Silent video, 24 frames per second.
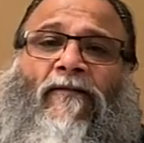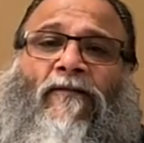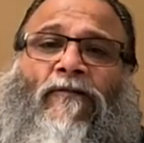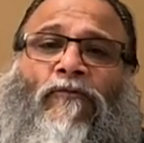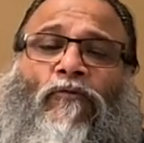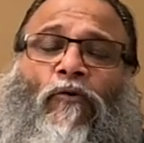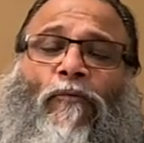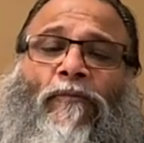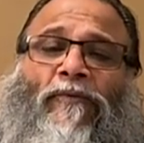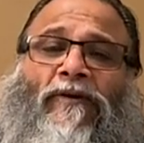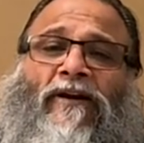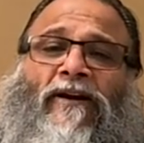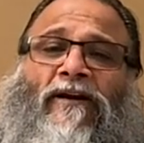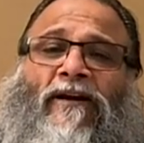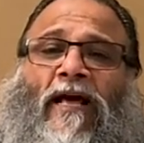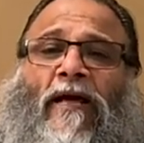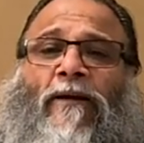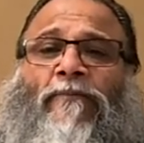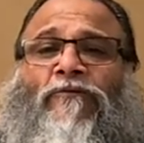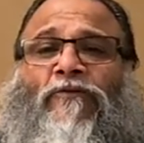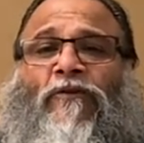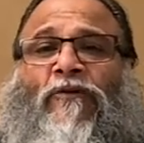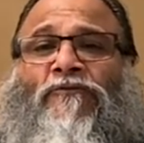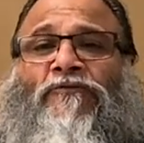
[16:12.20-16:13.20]
so many
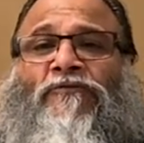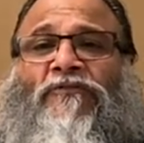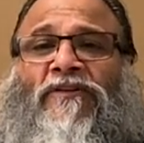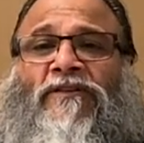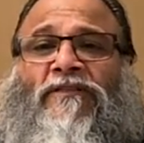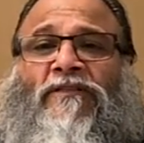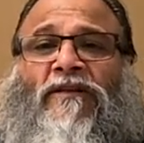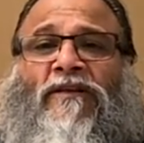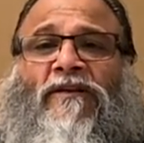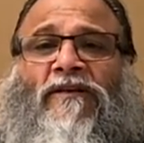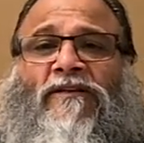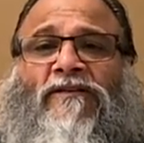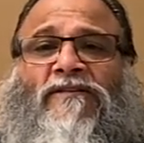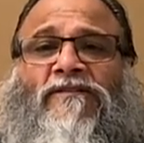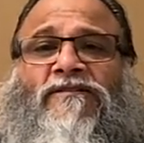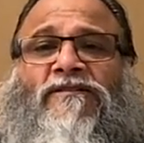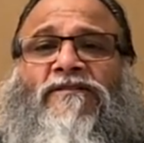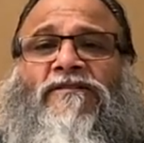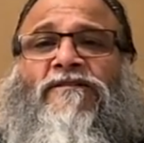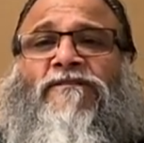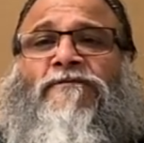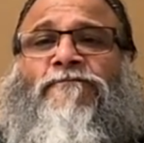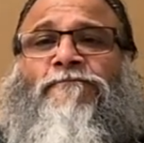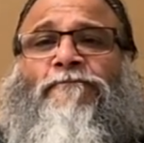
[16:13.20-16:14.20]
types of
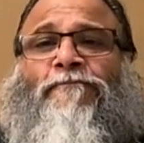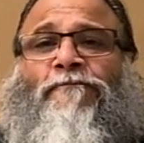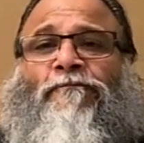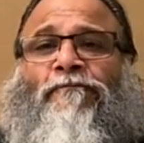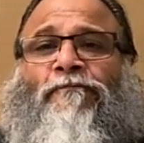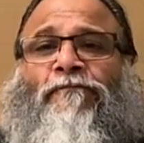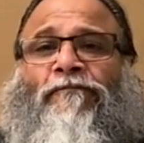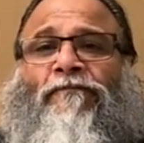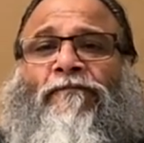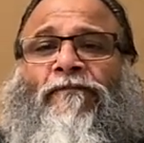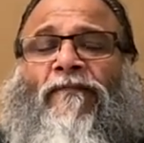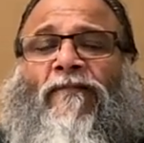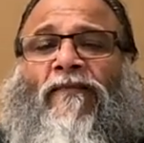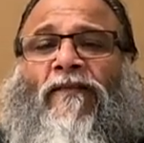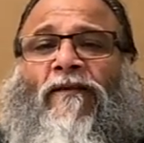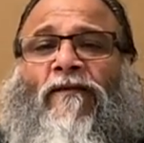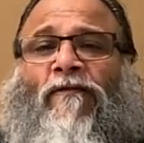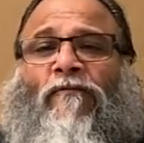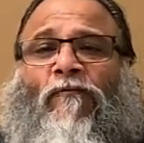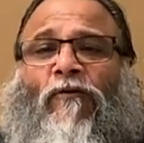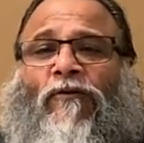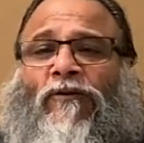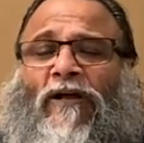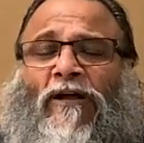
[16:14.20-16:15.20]
siddhis.
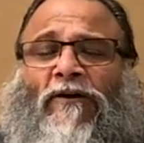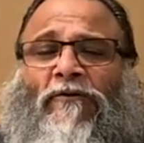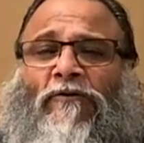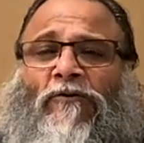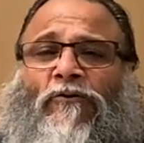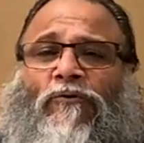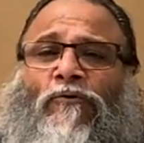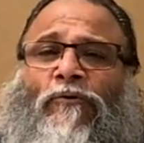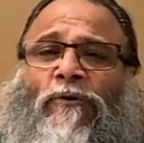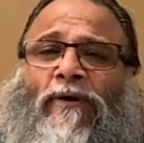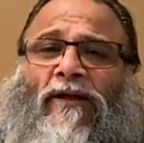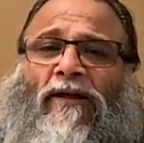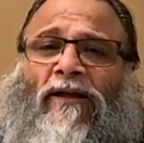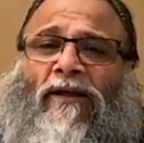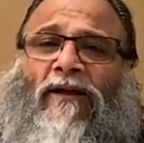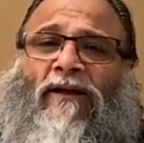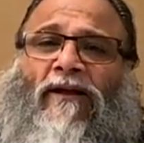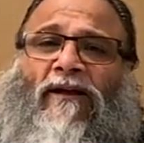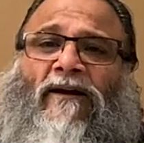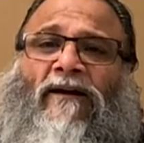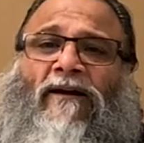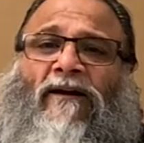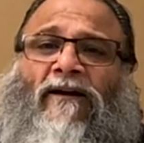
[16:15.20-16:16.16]
What are you doing?